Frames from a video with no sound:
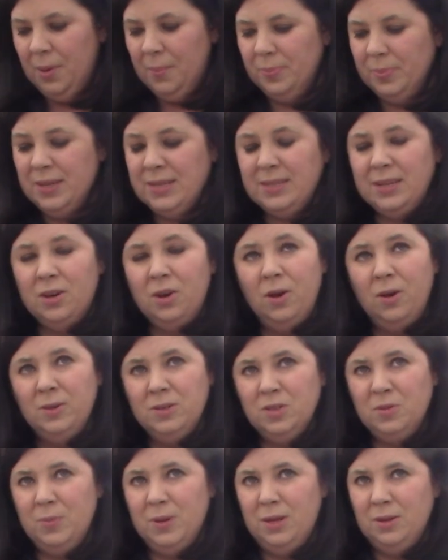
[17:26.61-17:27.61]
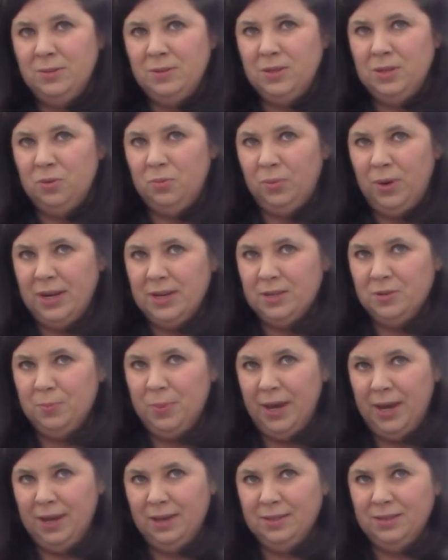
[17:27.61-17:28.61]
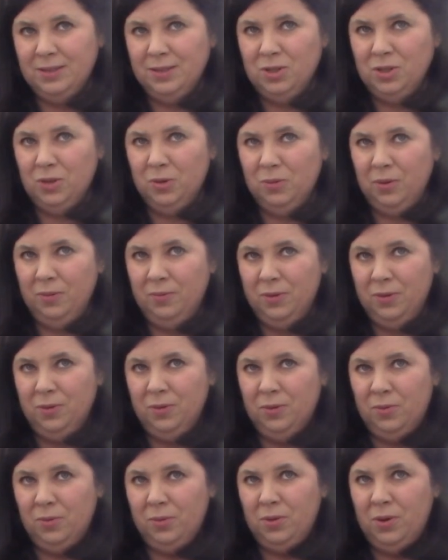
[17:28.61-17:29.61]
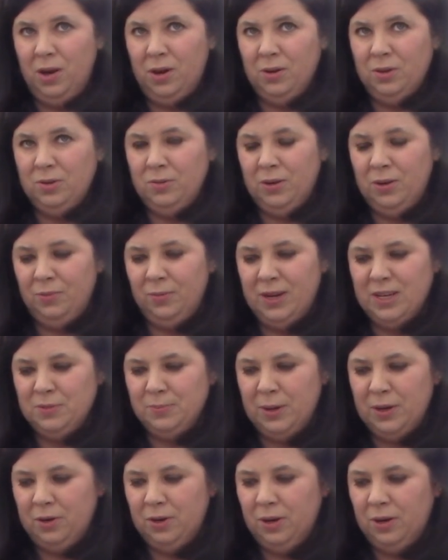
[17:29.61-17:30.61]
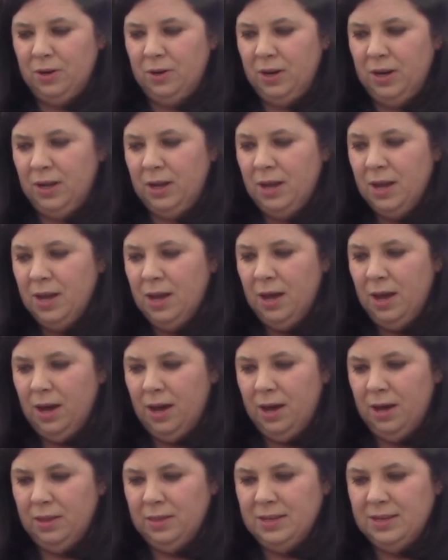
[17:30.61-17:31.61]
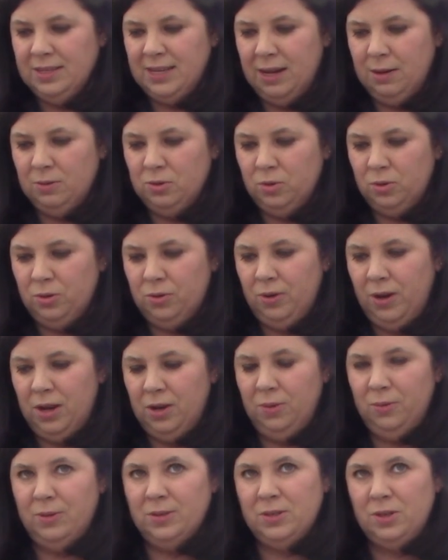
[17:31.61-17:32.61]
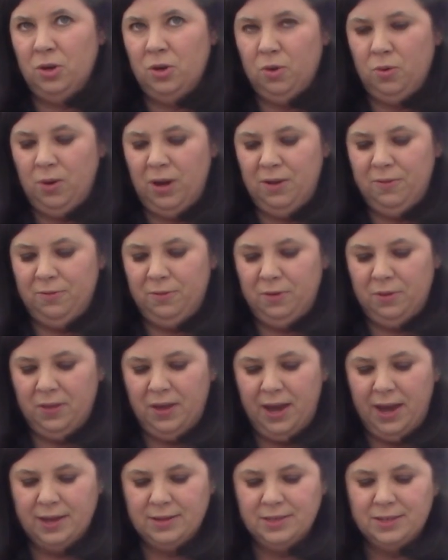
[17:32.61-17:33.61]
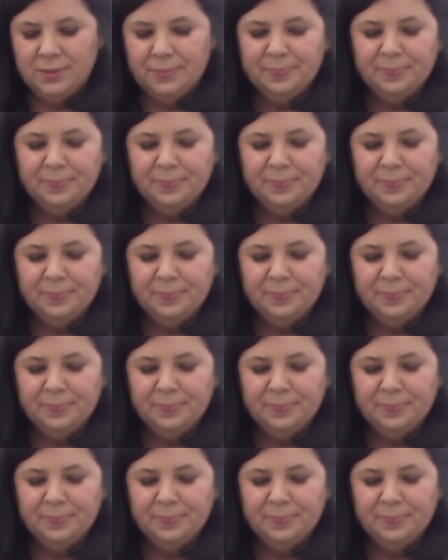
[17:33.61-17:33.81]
This can also be used in raised beds too. If you're doing raised bed gardening, these outdoor granules are great for that.